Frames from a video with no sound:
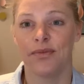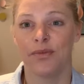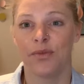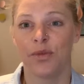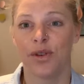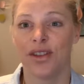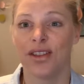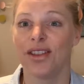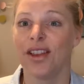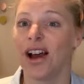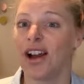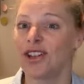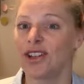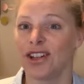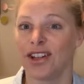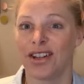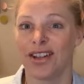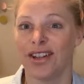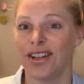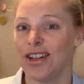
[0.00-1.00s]
with
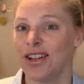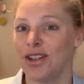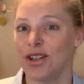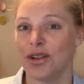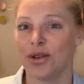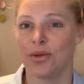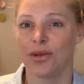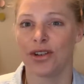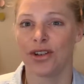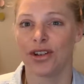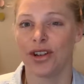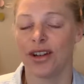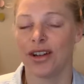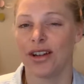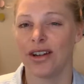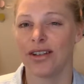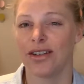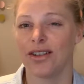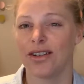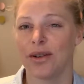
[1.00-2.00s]
logic and
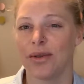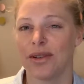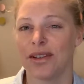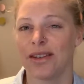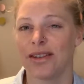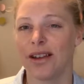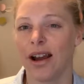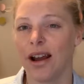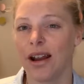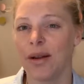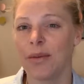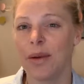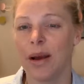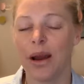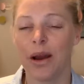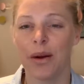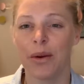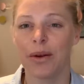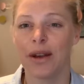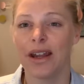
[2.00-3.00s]
intuition. And so it's not
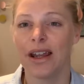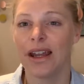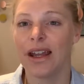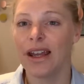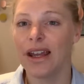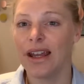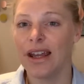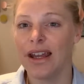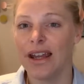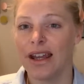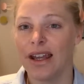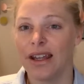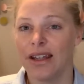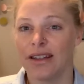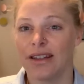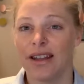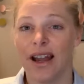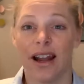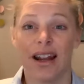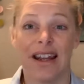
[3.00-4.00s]
about
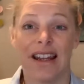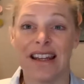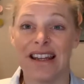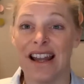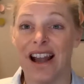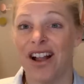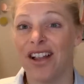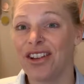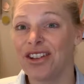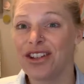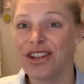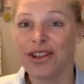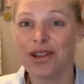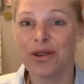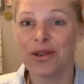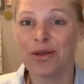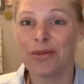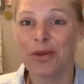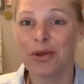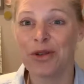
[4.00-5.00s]
not acknowledging
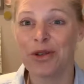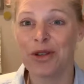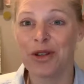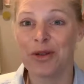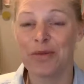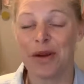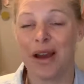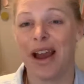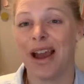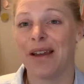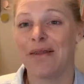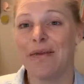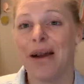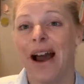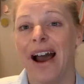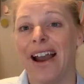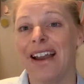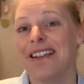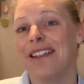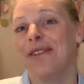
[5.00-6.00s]
those emotions, but I'm
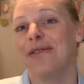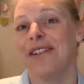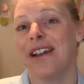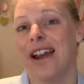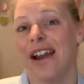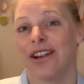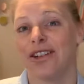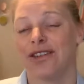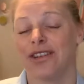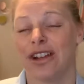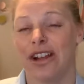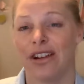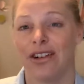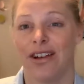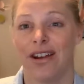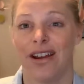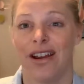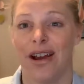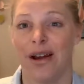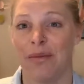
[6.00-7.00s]
highly
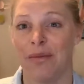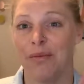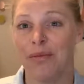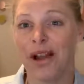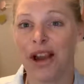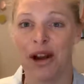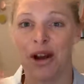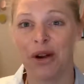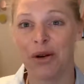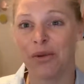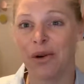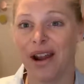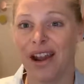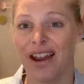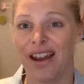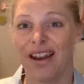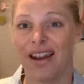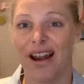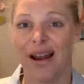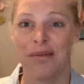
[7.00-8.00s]
reactionary. I'm black or
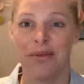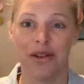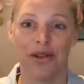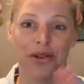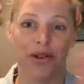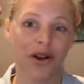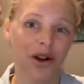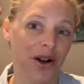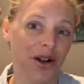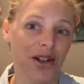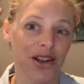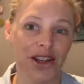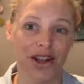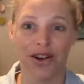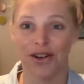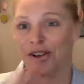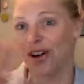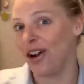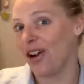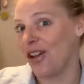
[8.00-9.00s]
white. I'm either all in
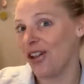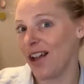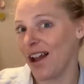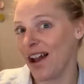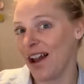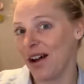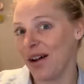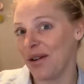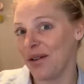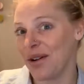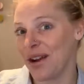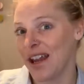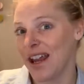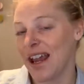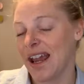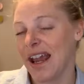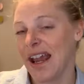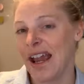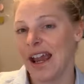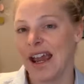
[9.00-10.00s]
or all out.
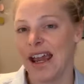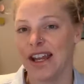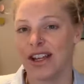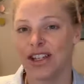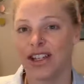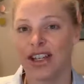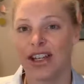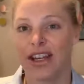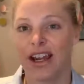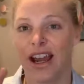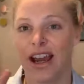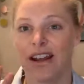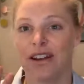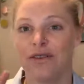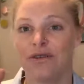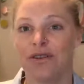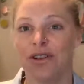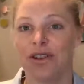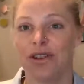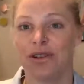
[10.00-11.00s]
And she kind
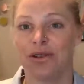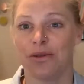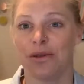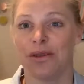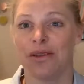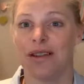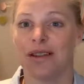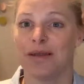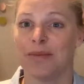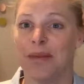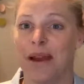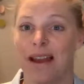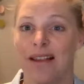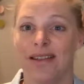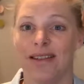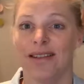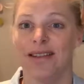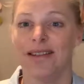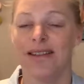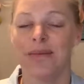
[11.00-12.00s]
of restored this
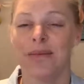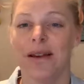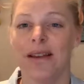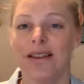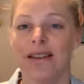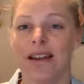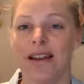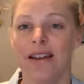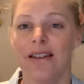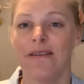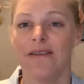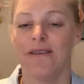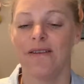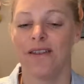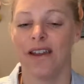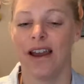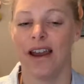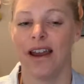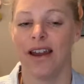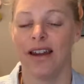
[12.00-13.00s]
balance in my life
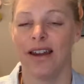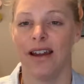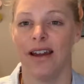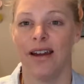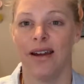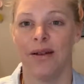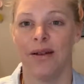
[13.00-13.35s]
that